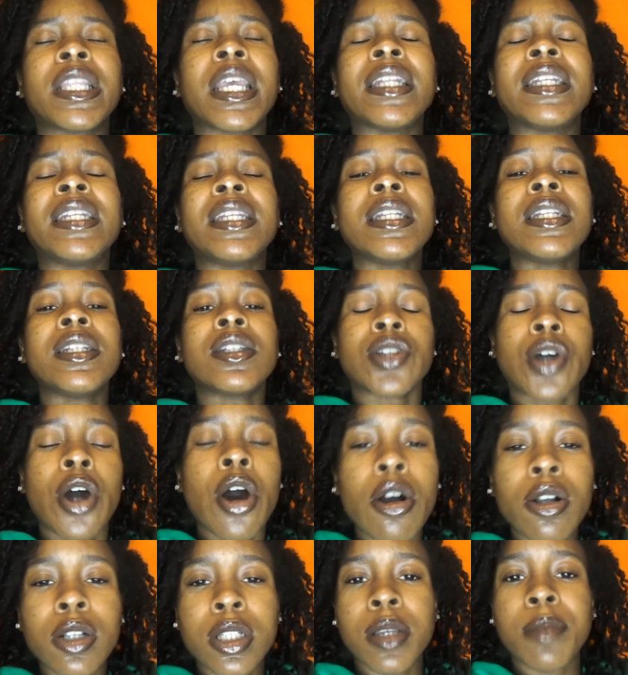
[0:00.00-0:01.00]
they didn't
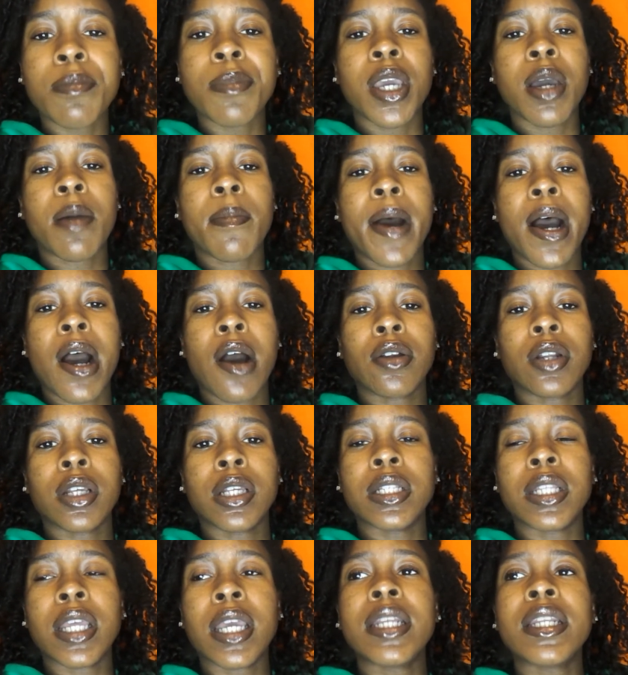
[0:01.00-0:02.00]
talk to me about it.
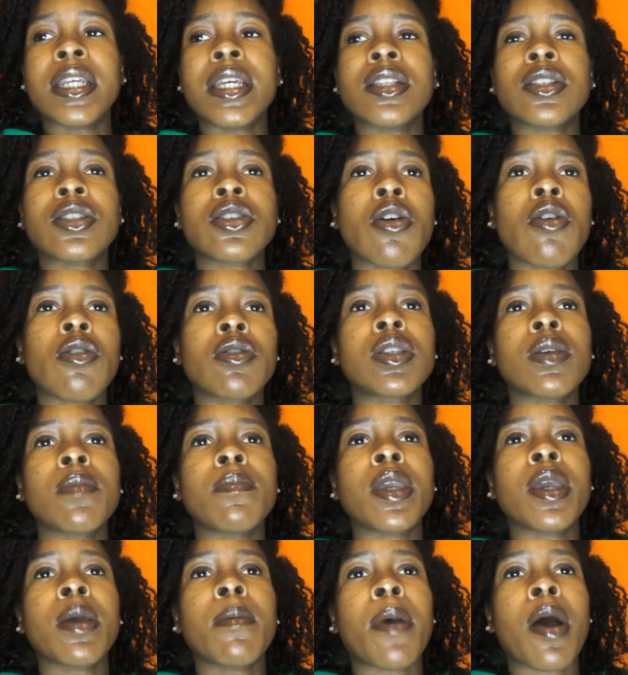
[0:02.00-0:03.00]
They didn't talk to
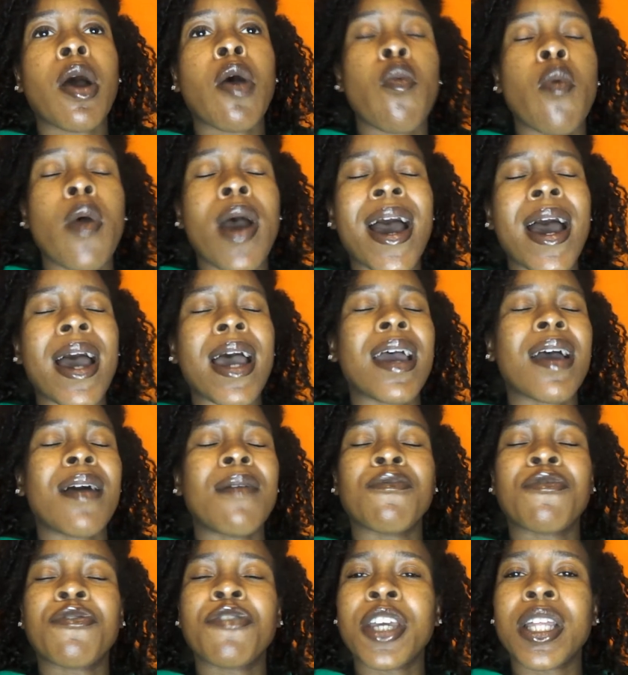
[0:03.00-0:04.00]
me about why
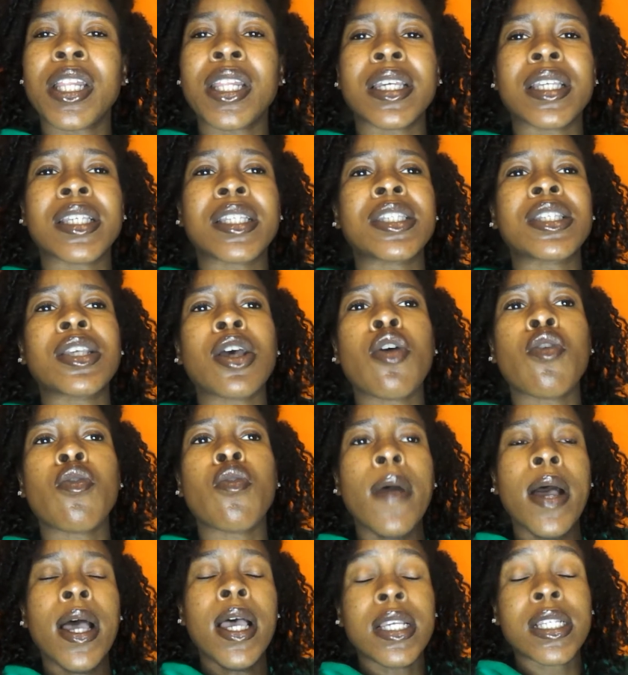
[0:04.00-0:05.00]
I'm feeling so
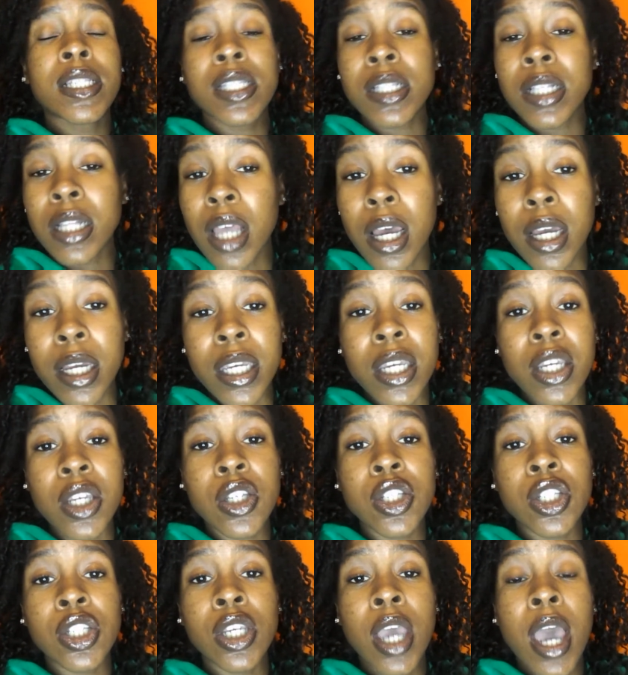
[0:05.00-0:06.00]

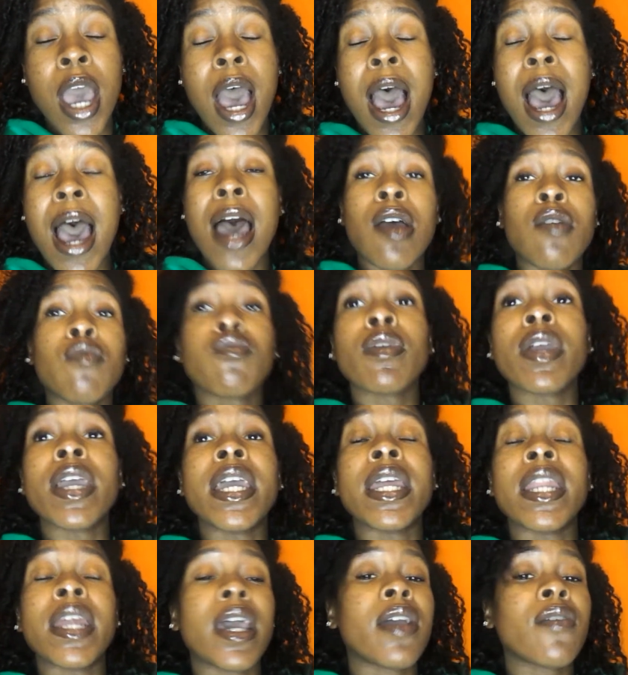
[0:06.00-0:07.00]
sluggish. I
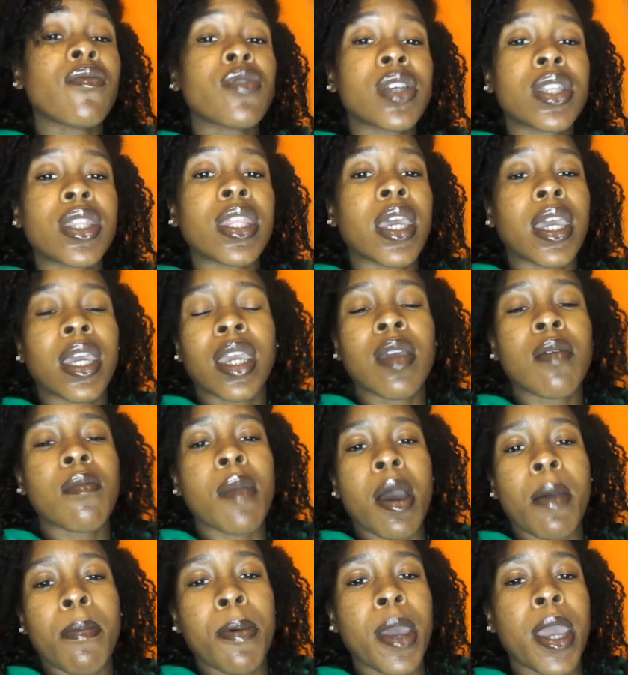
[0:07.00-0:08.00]
read everything in
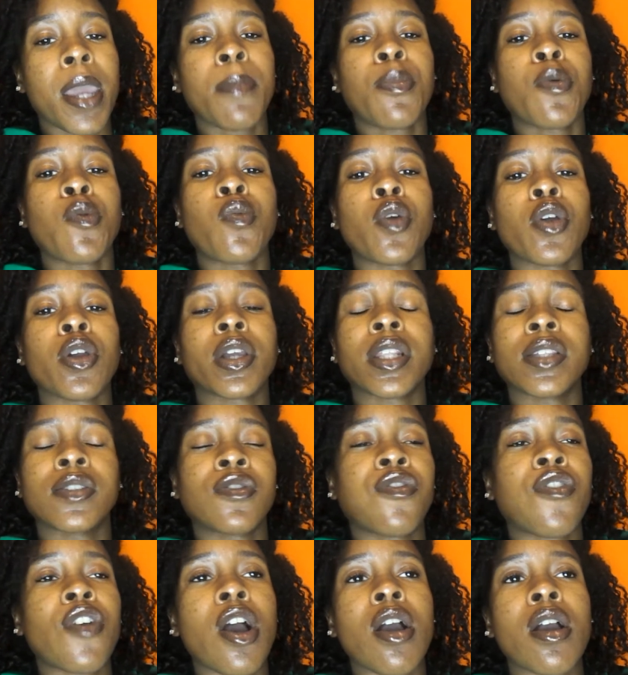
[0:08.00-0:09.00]
my paperwork as
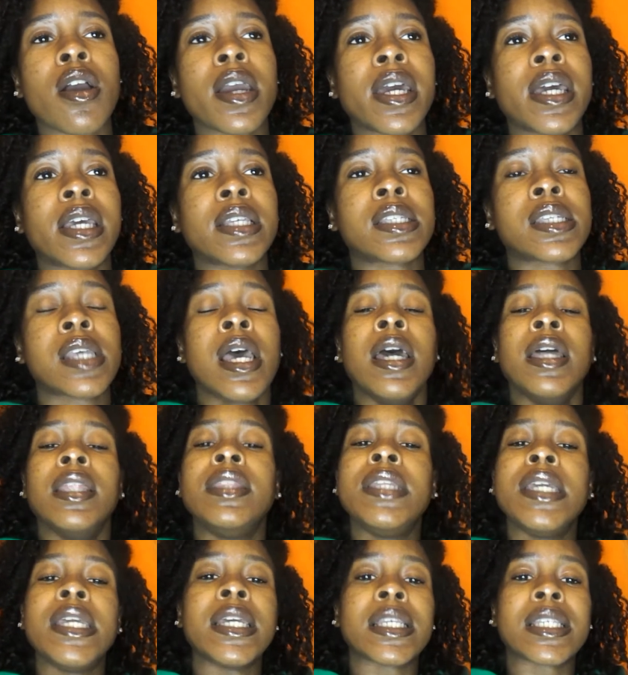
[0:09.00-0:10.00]
far as
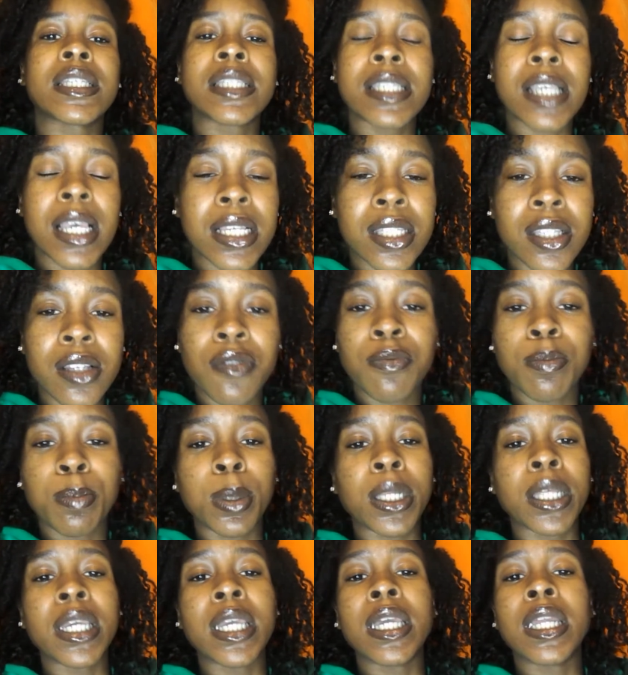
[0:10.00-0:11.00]
the excessive
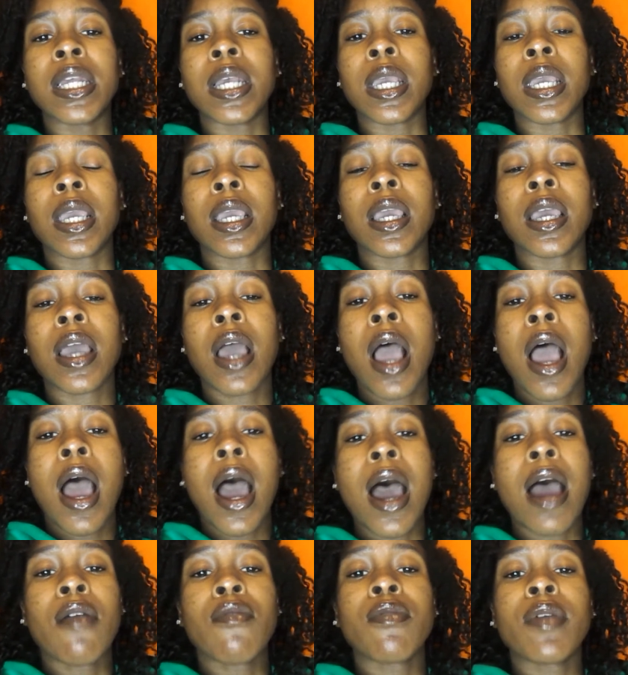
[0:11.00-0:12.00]
bleeding.
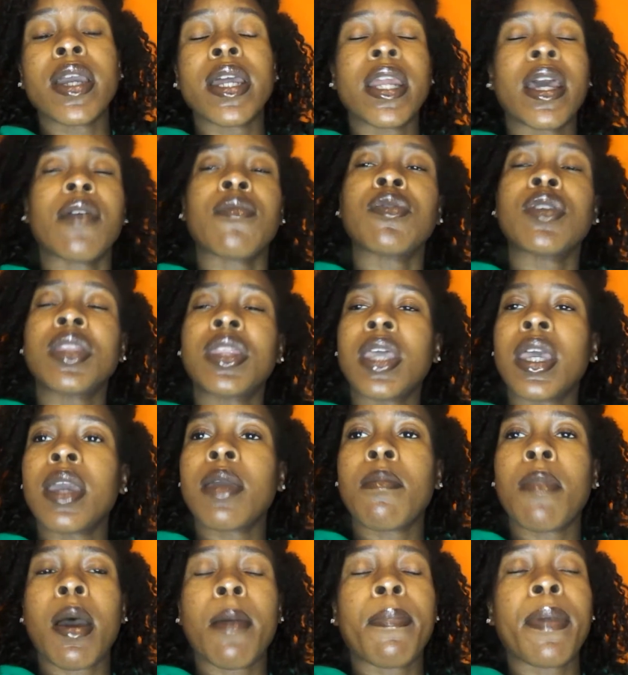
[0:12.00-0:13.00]
I read everything
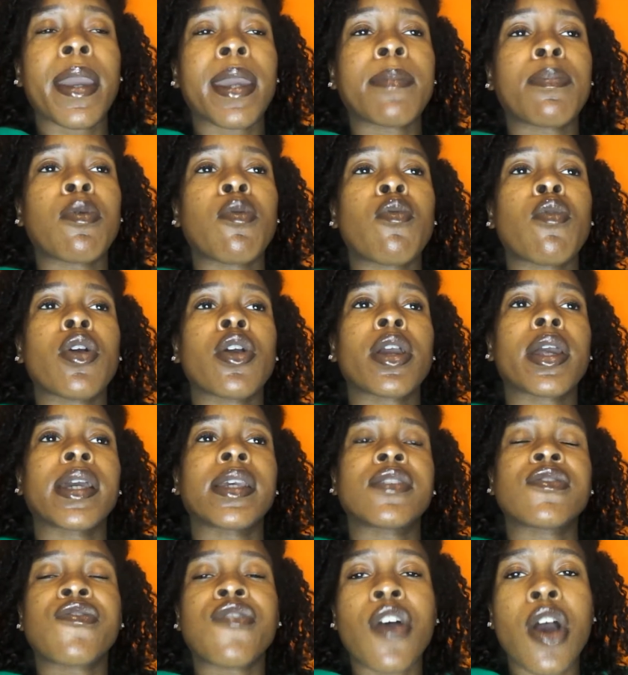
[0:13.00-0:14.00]
in my paperwork
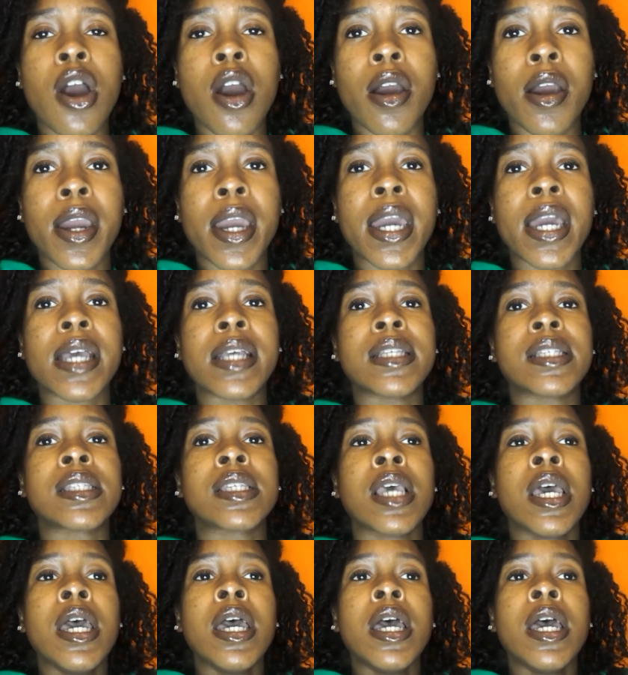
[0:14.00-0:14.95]
as far as